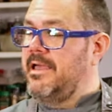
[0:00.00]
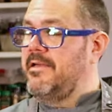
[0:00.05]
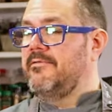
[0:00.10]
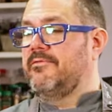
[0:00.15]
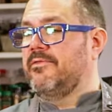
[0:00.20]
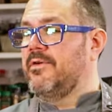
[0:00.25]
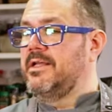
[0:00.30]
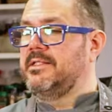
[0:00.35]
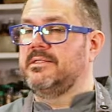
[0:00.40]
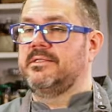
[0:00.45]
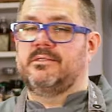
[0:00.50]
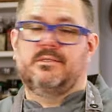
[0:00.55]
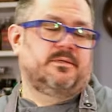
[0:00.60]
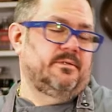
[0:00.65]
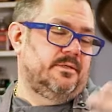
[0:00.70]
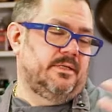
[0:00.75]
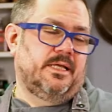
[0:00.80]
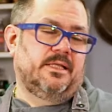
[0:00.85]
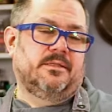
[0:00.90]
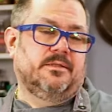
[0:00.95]
have friends
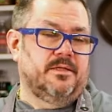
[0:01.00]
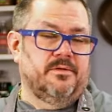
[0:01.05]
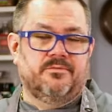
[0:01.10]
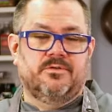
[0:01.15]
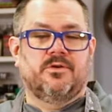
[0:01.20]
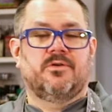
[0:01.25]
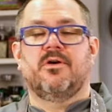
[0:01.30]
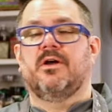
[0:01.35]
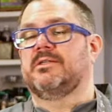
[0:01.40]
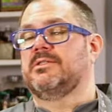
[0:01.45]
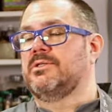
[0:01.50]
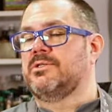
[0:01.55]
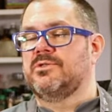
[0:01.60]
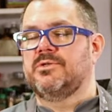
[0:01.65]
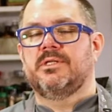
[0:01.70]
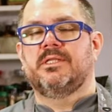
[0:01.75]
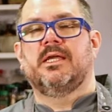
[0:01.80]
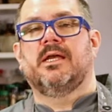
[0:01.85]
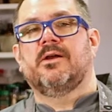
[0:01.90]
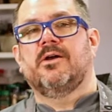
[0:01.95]
that lived across the
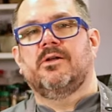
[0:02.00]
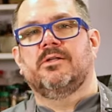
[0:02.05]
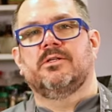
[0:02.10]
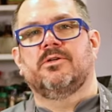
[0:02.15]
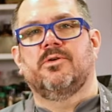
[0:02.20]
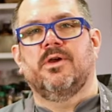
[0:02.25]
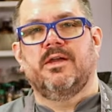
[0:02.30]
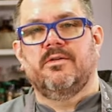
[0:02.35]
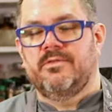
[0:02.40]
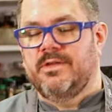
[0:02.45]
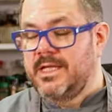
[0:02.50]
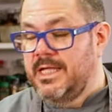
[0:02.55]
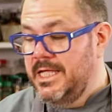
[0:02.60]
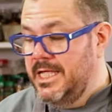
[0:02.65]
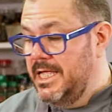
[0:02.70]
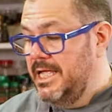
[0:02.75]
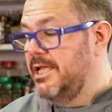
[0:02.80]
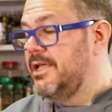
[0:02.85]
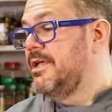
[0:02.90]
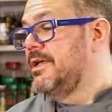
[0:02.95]
street that called it gravy.
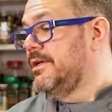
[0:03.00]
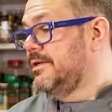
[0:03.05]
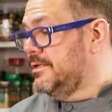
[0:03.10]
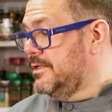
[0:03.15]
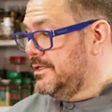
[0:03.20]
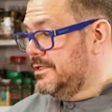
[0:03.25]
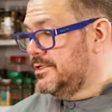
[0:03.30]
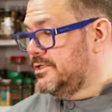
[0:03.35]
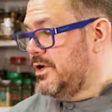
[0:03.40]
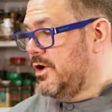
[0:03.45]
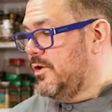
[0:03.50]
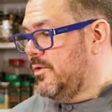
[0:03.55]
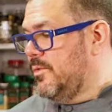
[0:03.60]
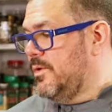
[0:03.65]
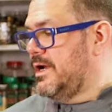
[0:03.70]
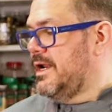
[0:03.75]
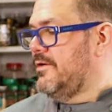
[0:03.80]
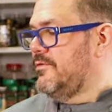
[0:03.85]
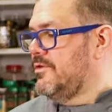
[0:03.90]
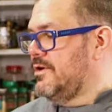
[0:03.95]
So
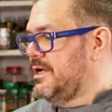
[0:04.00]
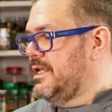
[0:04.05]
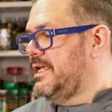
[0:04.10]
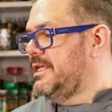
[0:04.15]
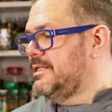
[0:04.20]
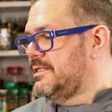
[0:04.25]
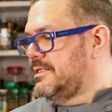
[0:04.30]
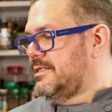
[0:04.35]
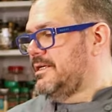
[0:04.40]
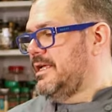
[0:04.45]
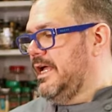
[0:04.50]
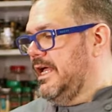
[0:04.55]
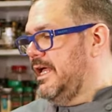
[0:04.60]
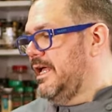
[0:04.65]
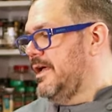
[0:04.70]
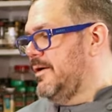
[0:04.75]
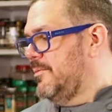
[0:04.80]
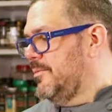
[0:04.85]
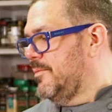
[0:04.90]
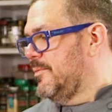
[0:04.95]
whatever it is,
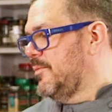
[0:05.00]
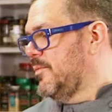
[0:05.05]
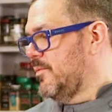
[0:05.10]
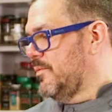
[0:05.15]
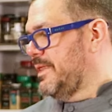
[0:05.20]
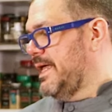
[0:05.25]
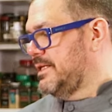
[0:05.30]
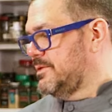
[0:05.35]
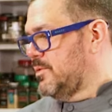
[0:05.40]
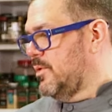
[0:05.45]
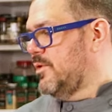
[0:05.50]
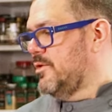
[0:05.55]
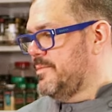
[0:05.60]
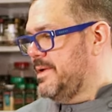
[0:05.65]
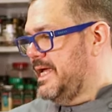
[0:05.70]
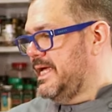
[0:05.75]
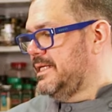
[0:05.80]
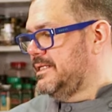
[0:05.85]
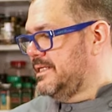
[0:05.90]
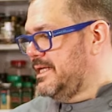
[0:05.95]
that's what we're
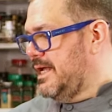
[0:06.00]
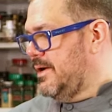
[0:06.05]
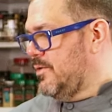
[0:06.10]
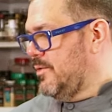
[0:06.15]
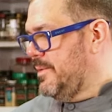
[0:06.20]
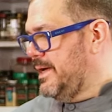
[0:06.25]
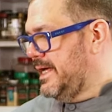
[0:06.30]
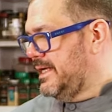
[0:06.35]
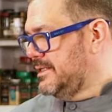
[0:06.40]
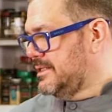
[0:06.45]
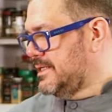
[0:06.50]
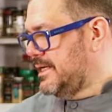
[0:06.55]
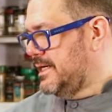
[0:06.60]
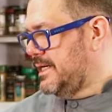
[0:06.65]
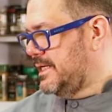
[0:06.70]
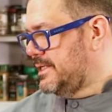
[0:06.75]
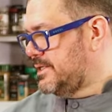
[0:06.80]
making today. We're making Sunday